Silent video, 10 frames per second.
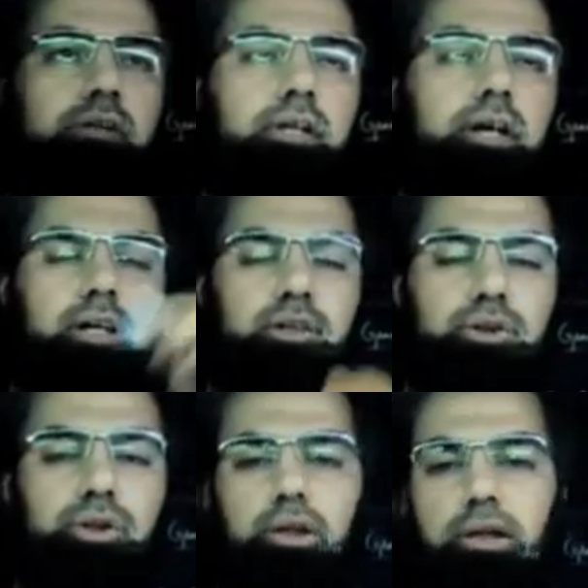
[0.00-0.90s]
they are
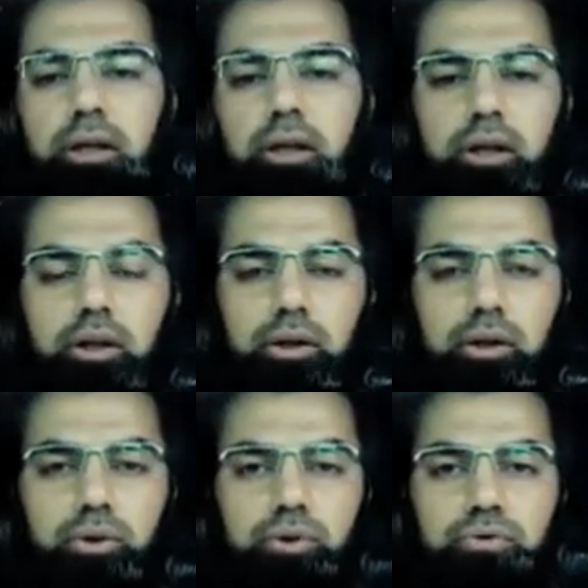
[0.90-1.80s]
actually
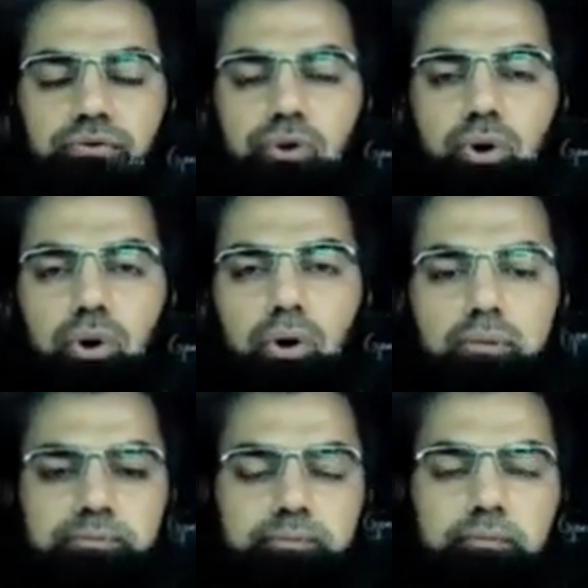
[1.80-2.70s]
used for
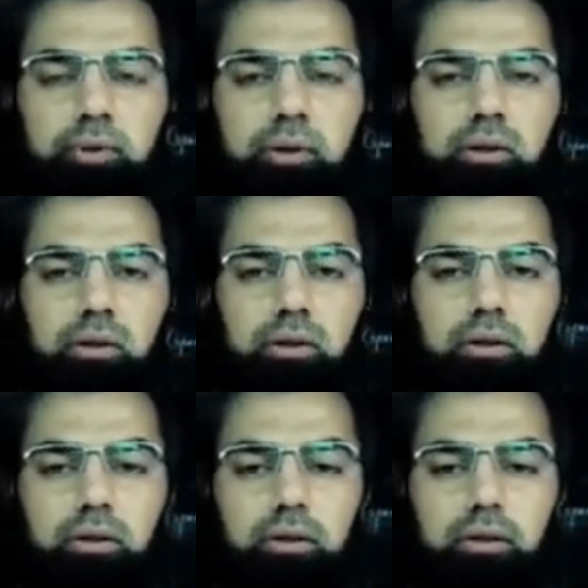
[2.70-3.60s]

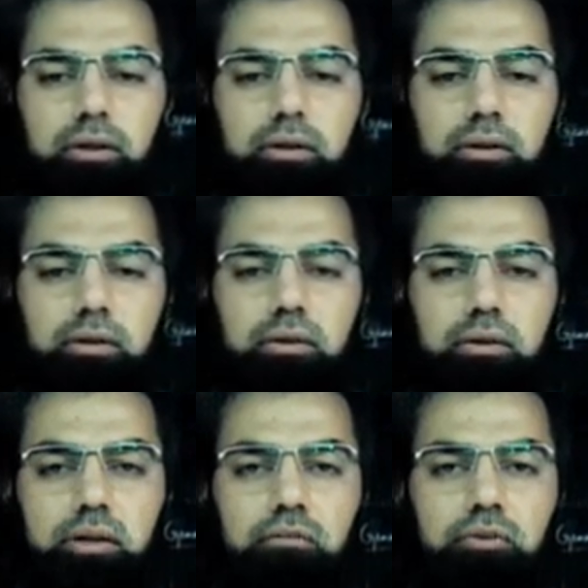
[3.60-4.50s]
uh,
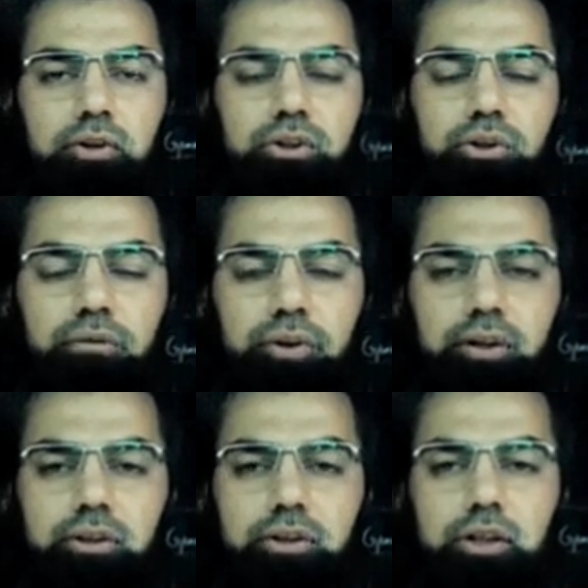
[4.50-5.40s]
conversion of
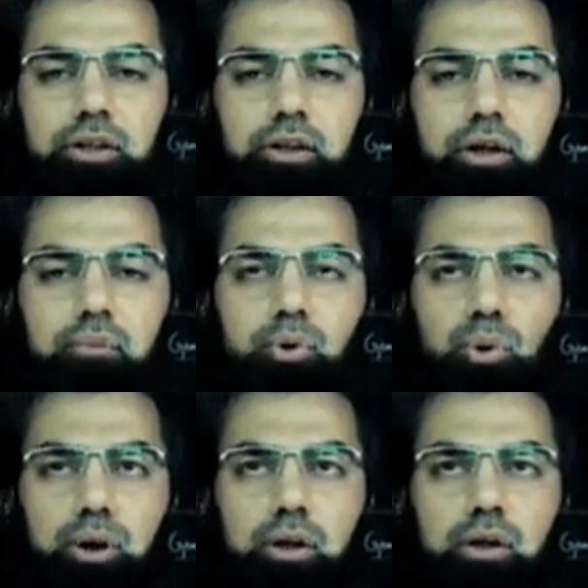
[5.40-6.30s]
energy. A
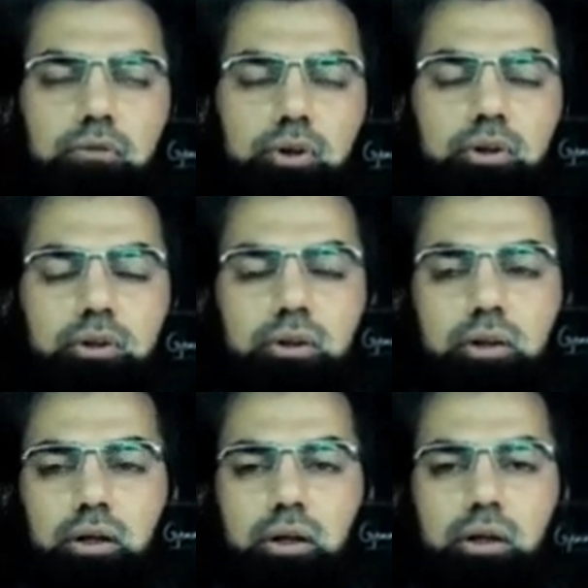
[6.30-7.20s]
motor converts
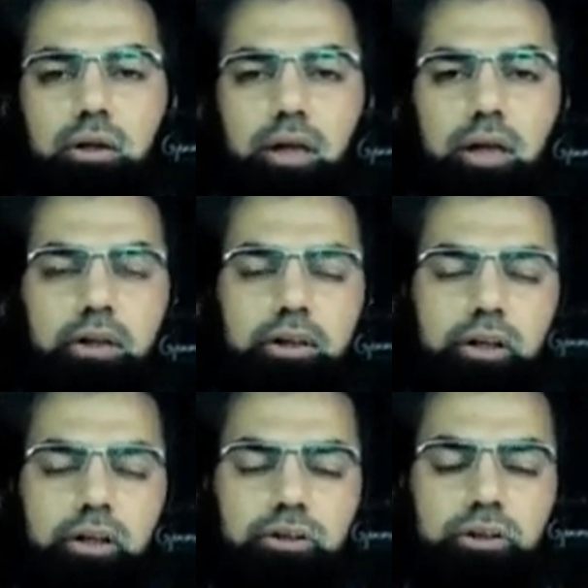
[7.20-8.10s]
electrical
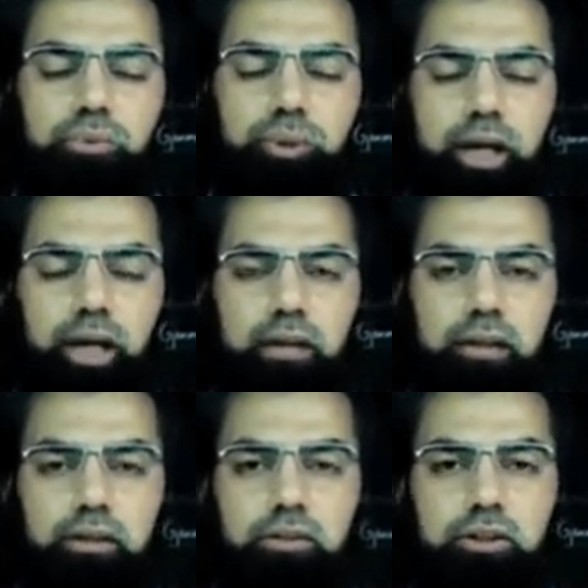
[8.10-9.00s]
energy into mechanical
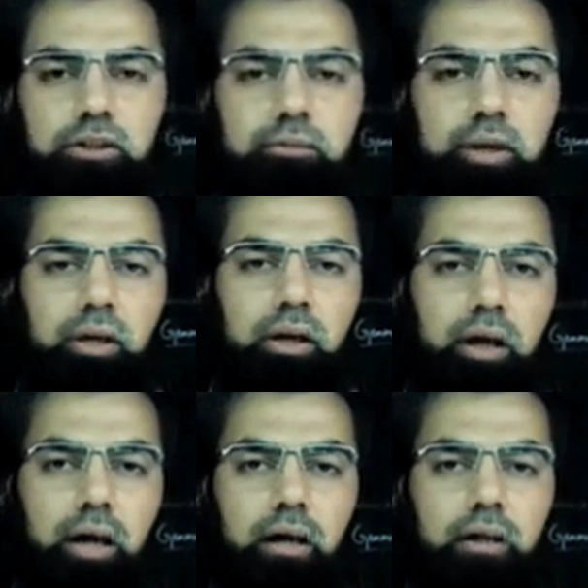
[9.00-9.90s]
energy,
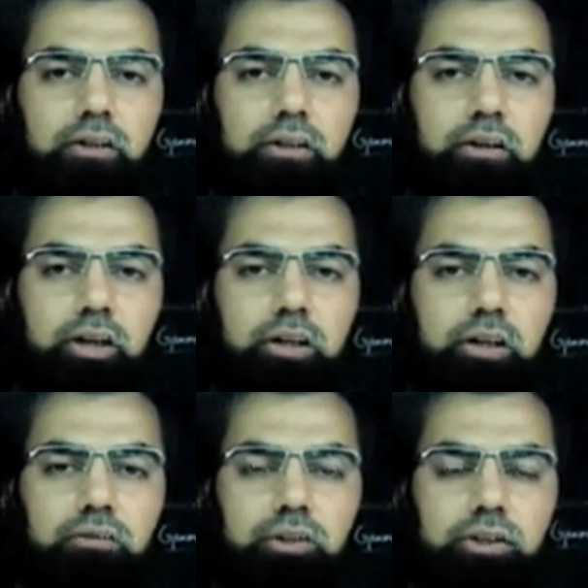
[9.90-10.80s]
and a generator
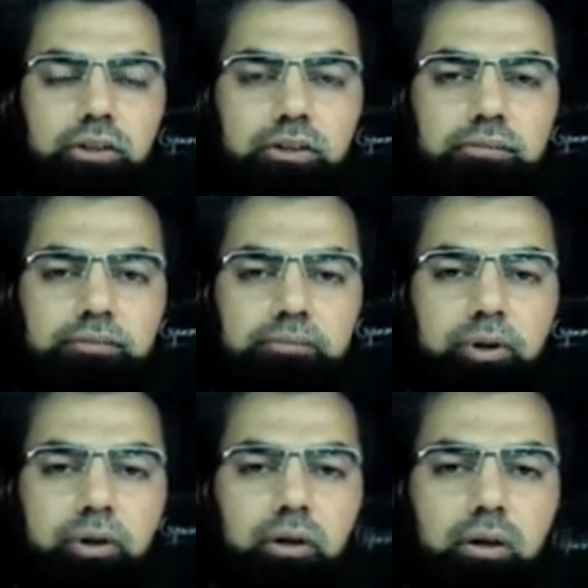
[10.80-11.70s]
converts
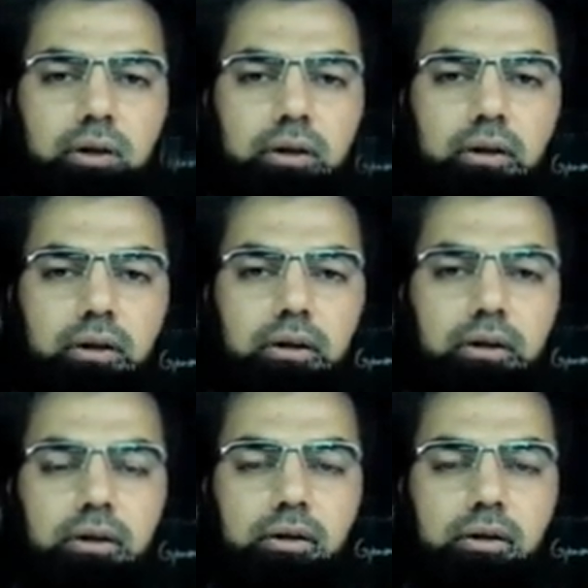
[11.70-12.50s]
uh,